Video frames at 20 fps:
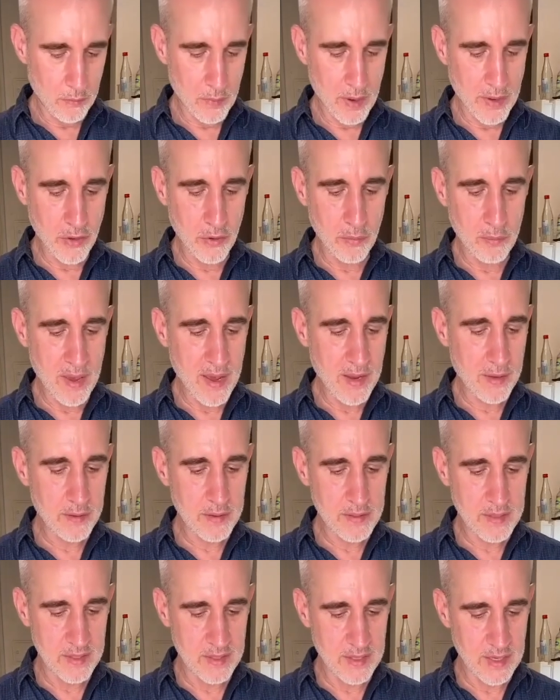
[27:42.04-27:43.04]
When you make
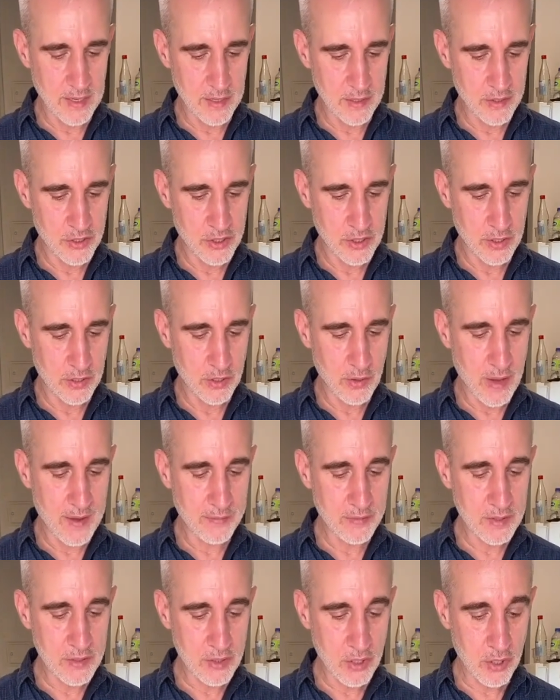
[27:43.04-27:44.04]
this dish, you
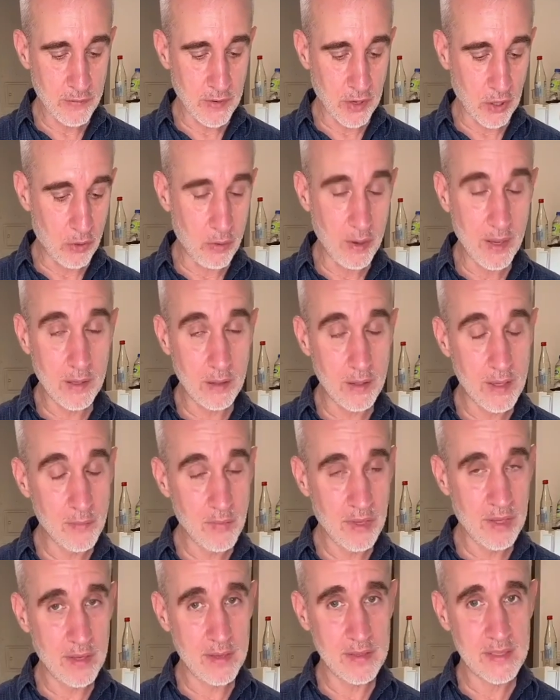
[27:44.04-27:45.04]
have to serve it quickly
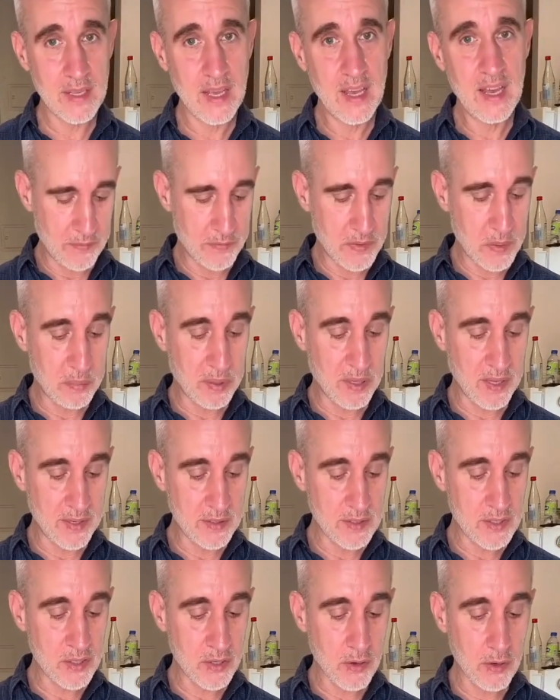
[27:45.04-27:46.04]
because if the
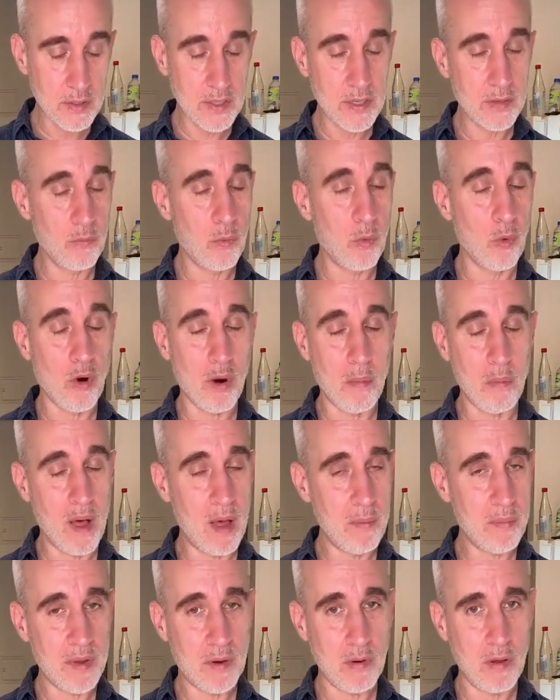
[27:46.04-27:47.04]
plates start to warm
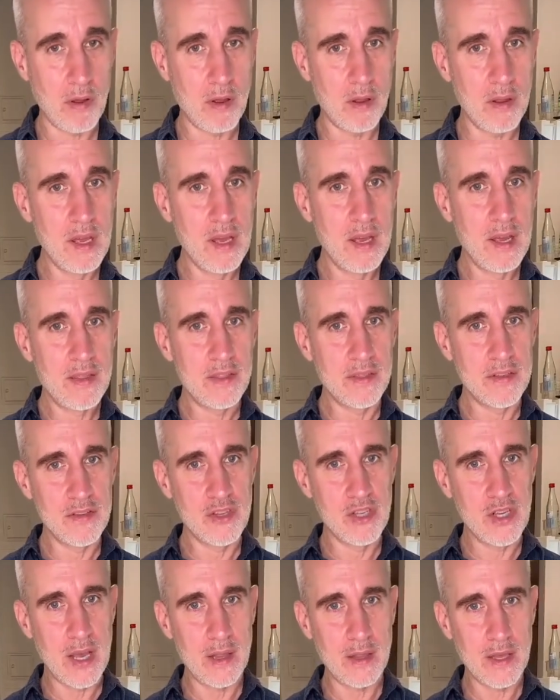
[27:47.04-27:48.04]
up at all, the
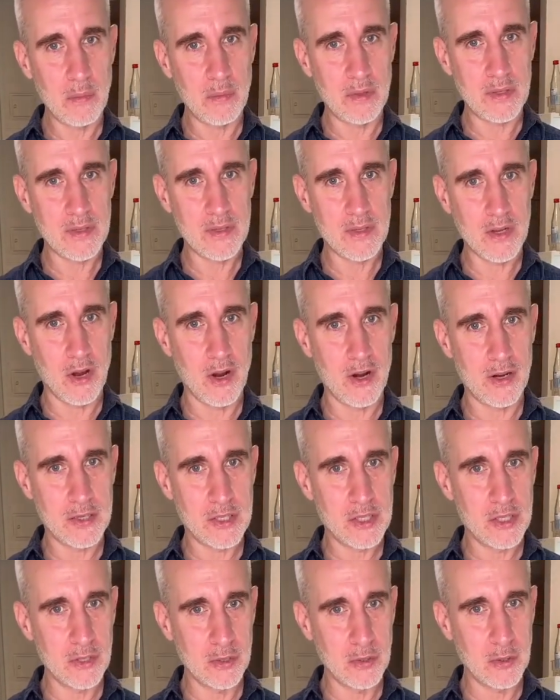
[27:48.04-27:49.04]
jelly will start
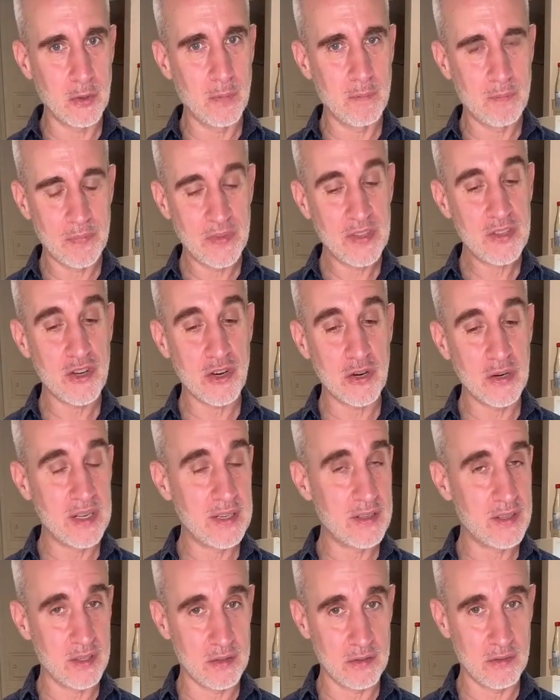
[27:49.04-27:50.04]
to turn
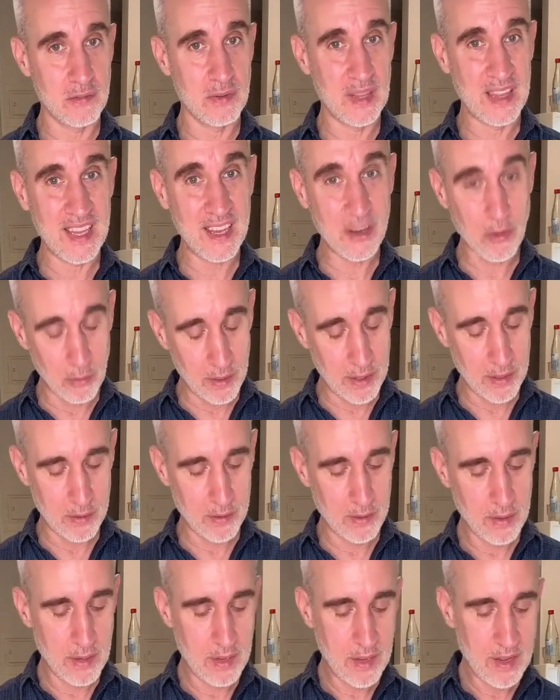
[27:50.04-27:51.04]
into liquid.